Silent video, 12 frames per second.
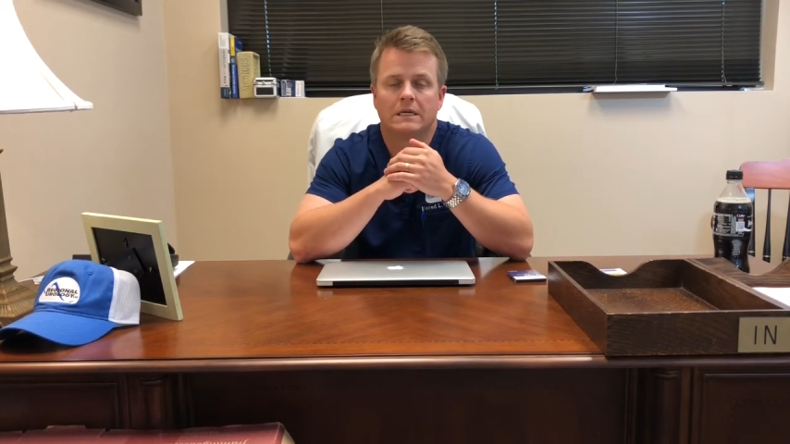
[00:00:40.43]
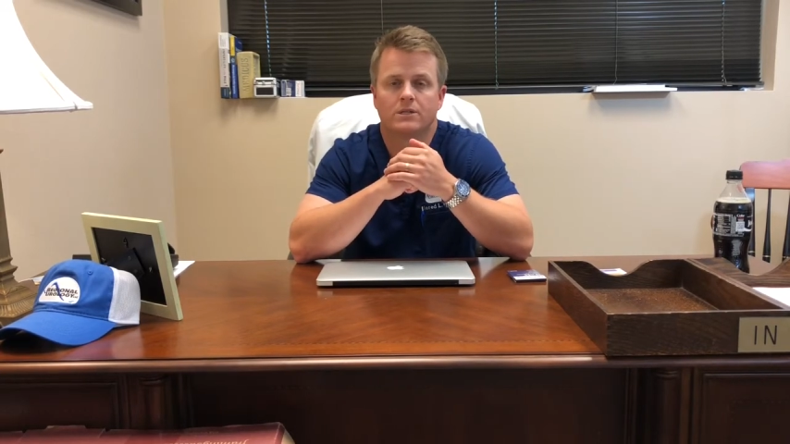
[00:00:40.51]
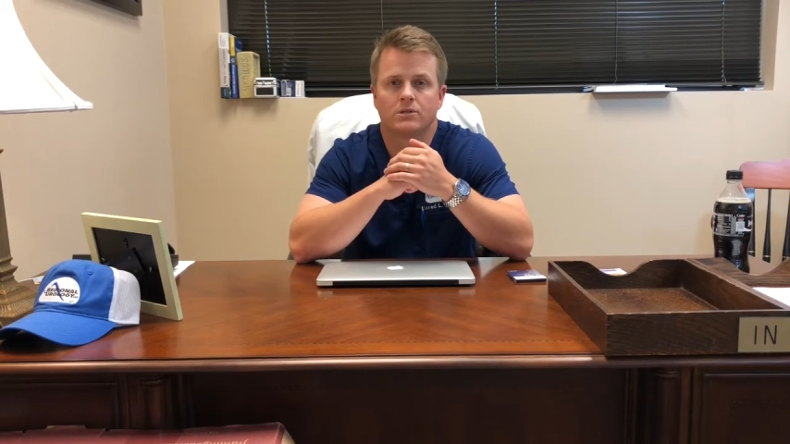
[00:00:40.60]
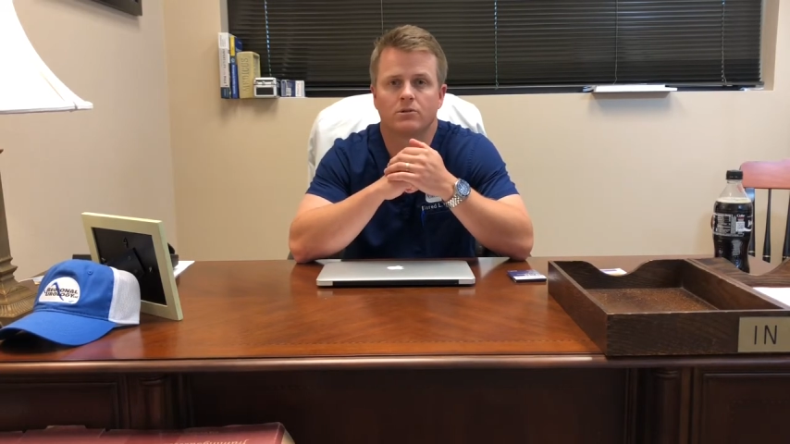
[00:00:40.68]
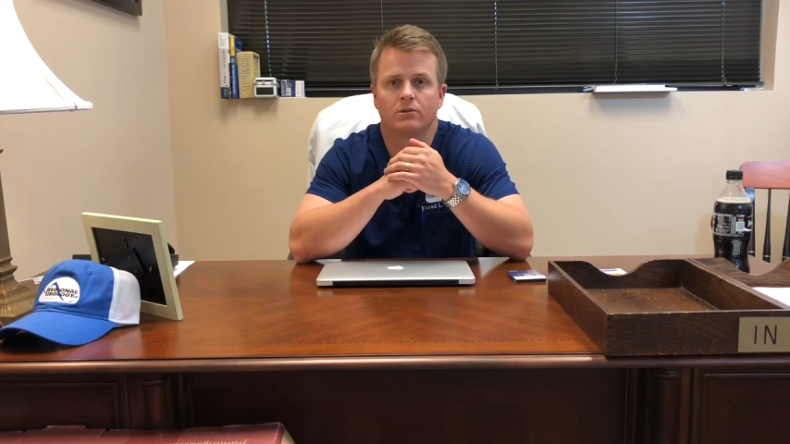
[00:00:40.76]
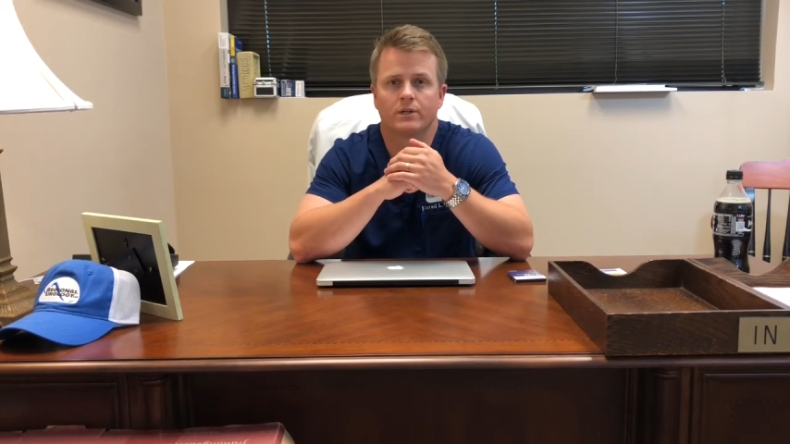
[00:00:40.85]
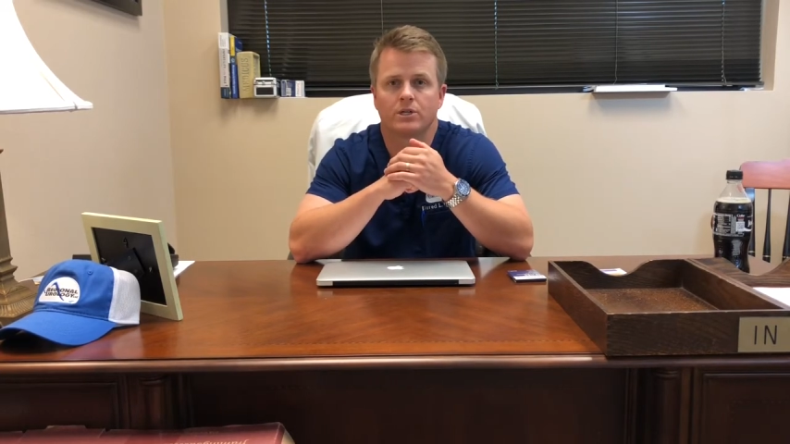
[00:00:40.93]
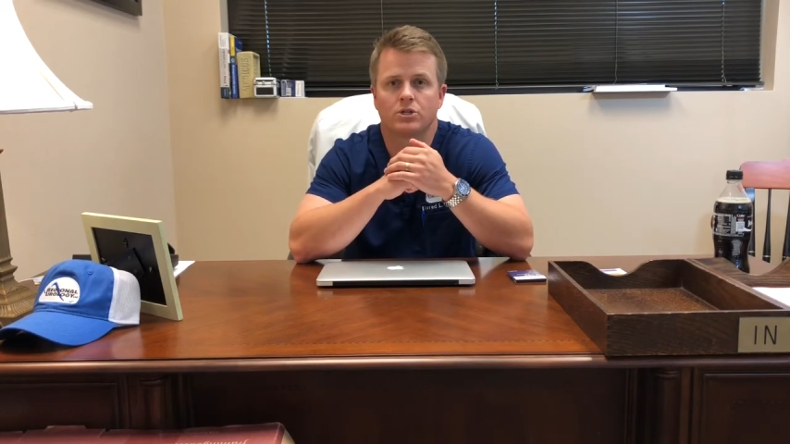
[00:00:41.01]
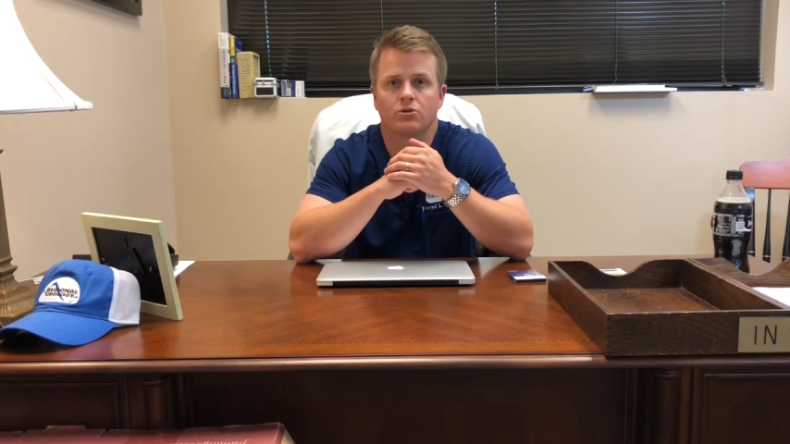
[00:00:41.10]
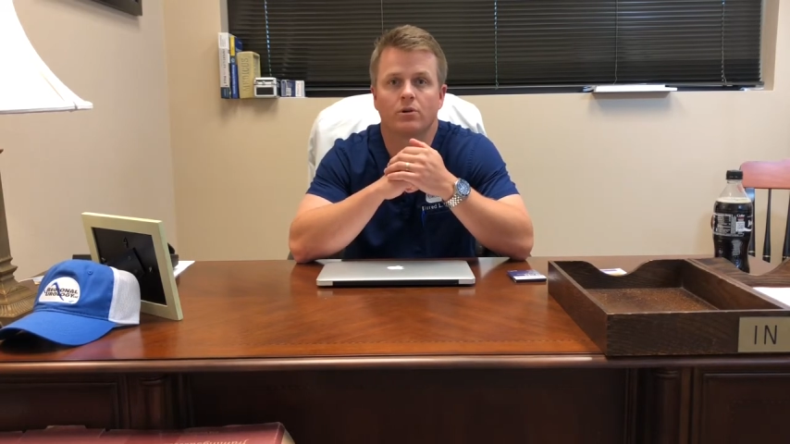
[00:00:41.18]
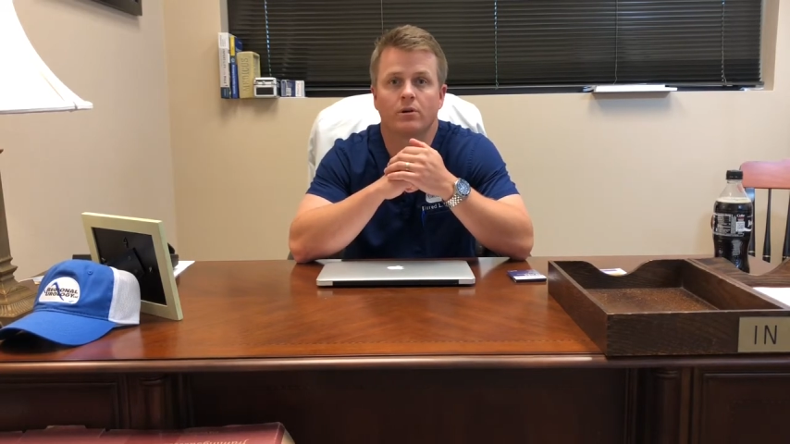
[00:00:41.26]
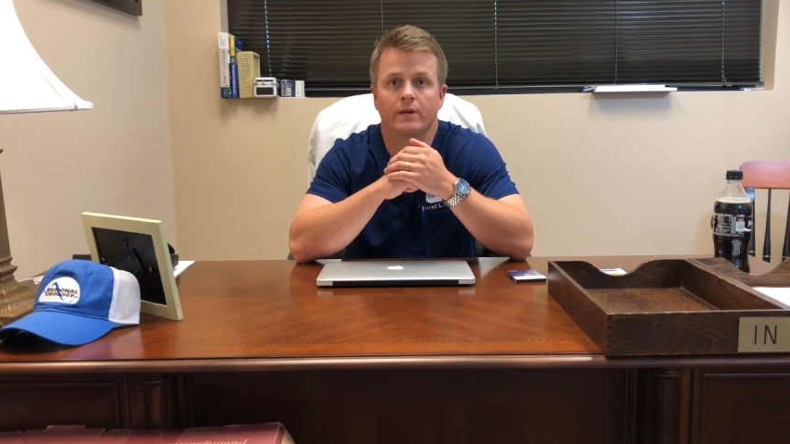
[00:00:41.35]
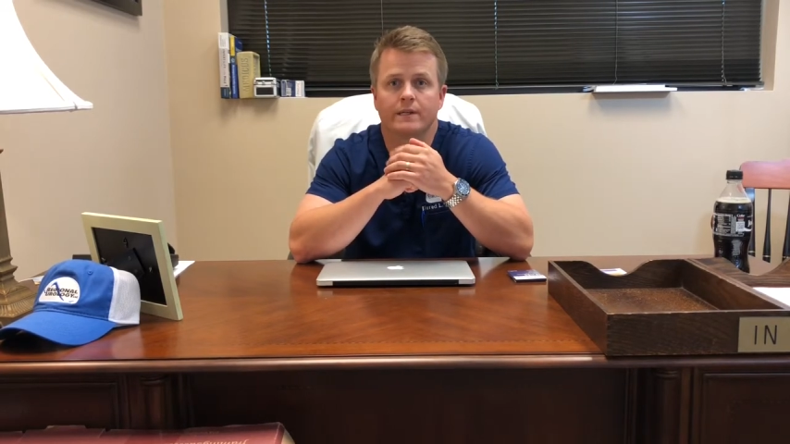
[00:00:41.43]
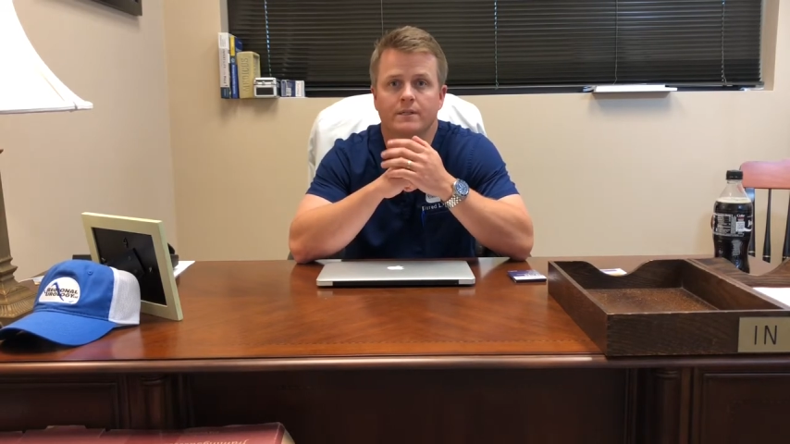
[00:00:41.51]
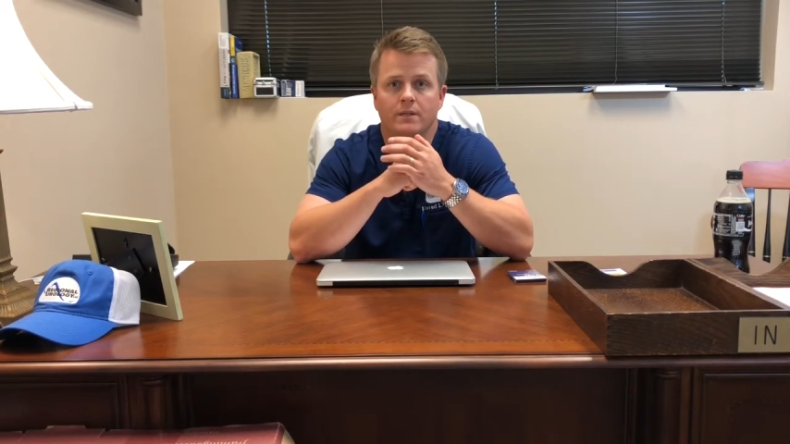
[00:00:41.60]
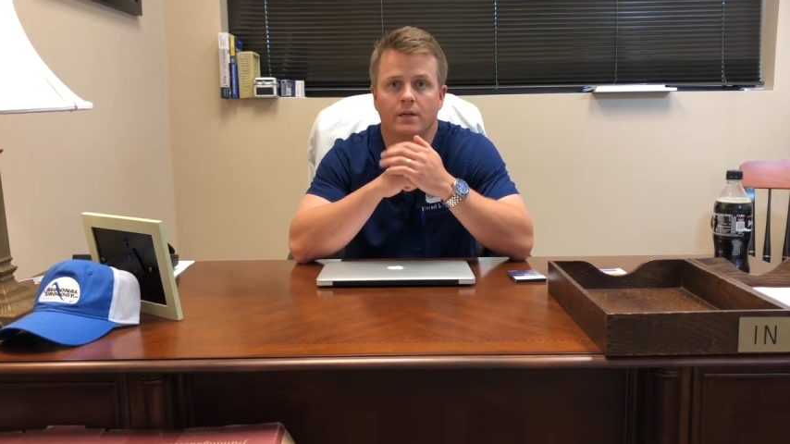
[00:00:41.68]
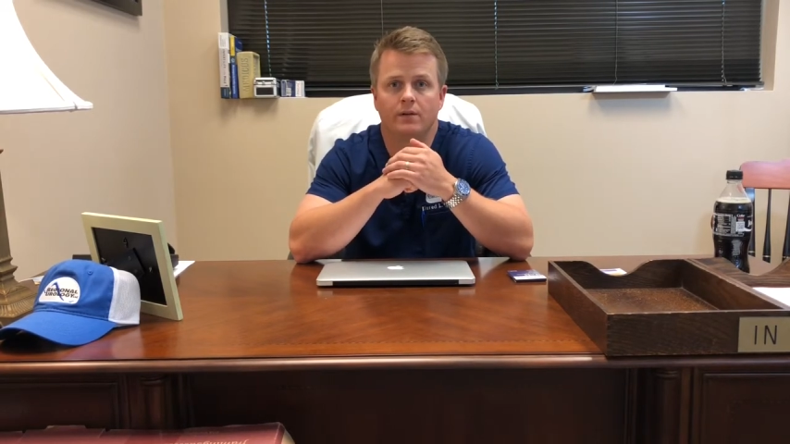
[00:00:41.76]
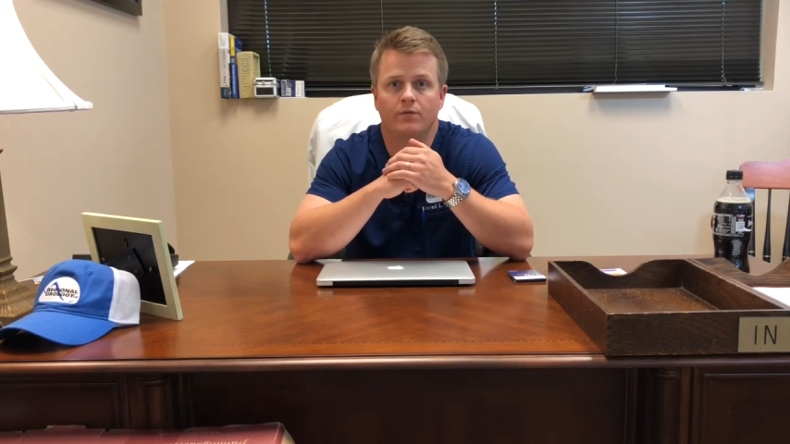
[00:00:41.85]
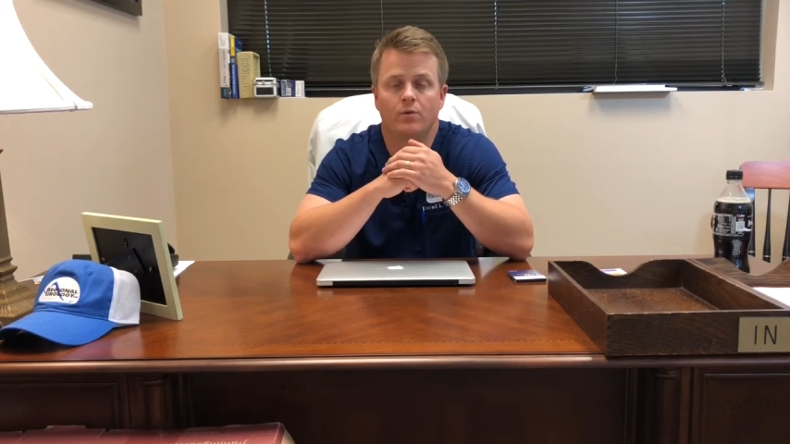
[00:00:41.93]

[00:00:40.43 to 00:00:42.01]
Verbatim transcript: certainly a strong incentive